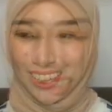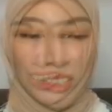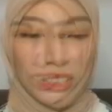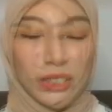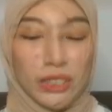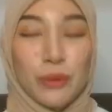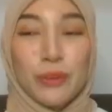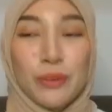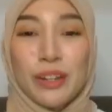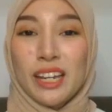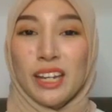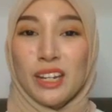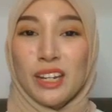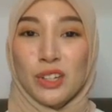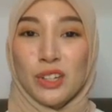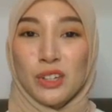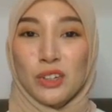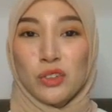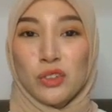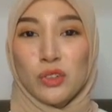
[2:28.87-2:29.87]
So we can
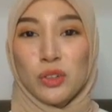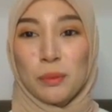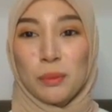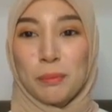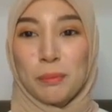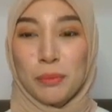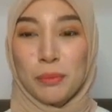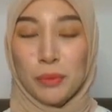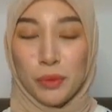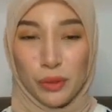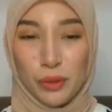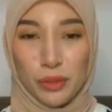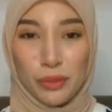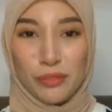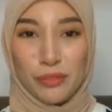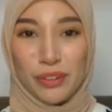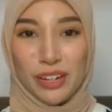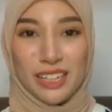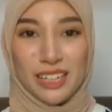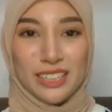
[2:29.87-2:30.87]
use
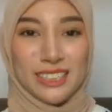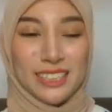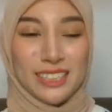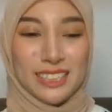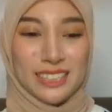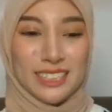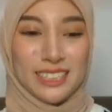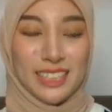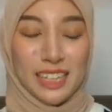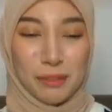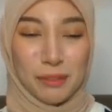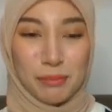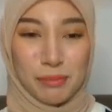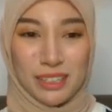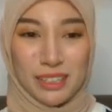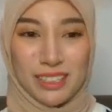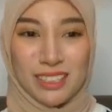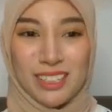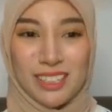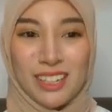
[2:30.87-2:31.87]
both financial
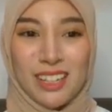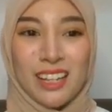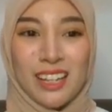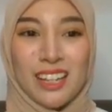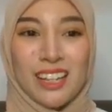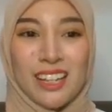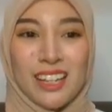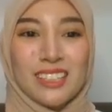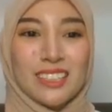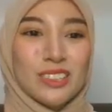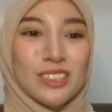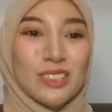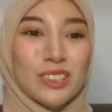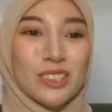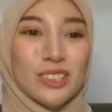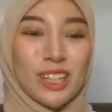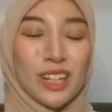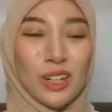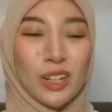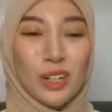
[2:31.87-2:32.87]
statements
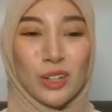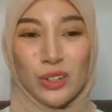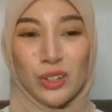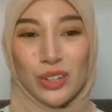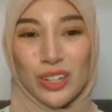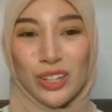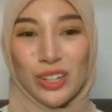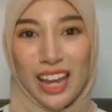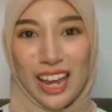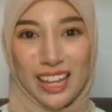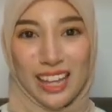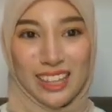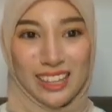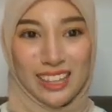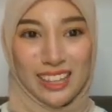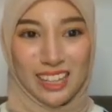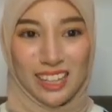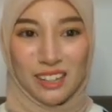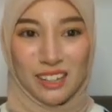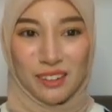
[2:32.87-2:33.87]
to look
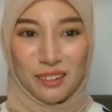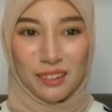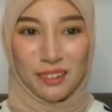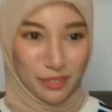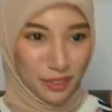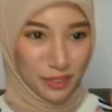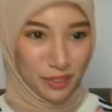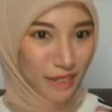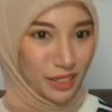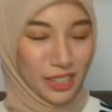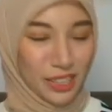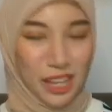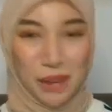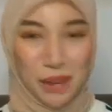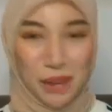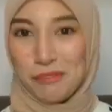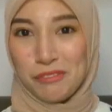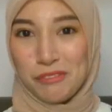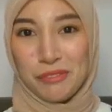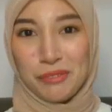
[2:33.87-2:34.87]
at the
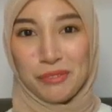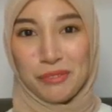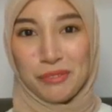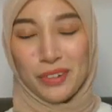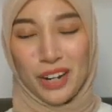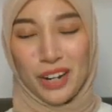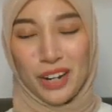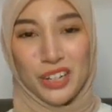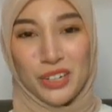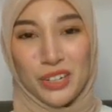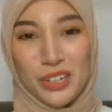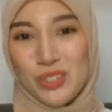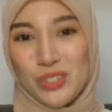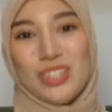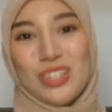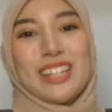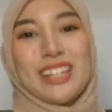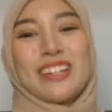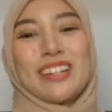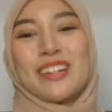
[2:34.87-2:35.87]
debt
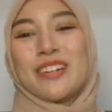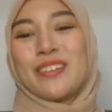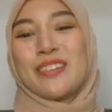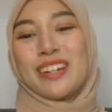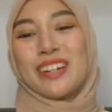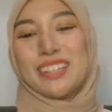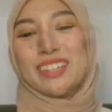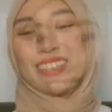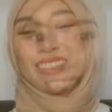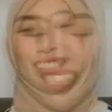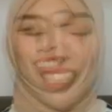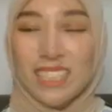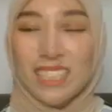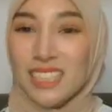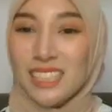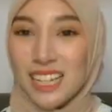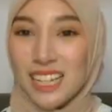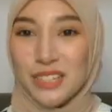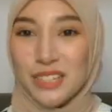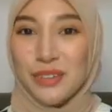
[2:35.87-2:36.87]
ratios categories.
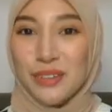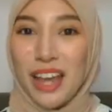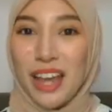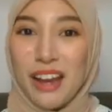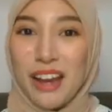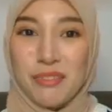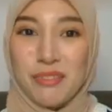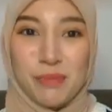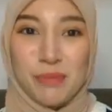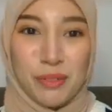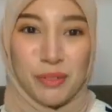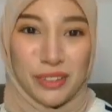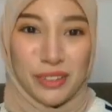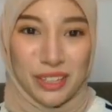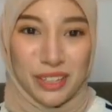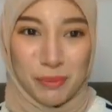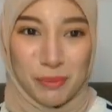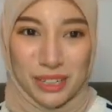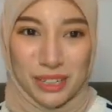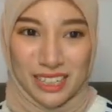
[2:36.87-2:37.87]
Next, we have
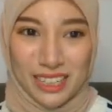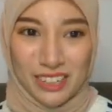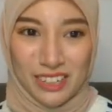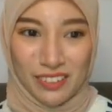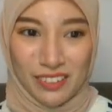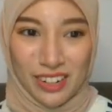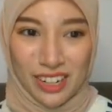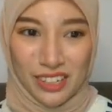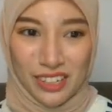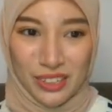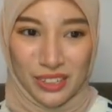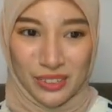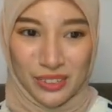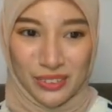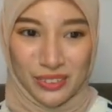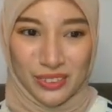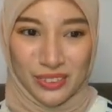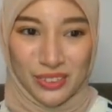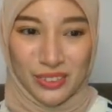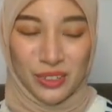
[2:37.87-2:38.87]
profitability
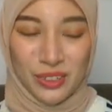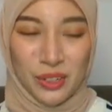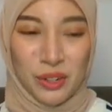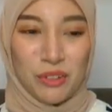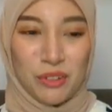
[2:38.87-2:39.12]
ratios.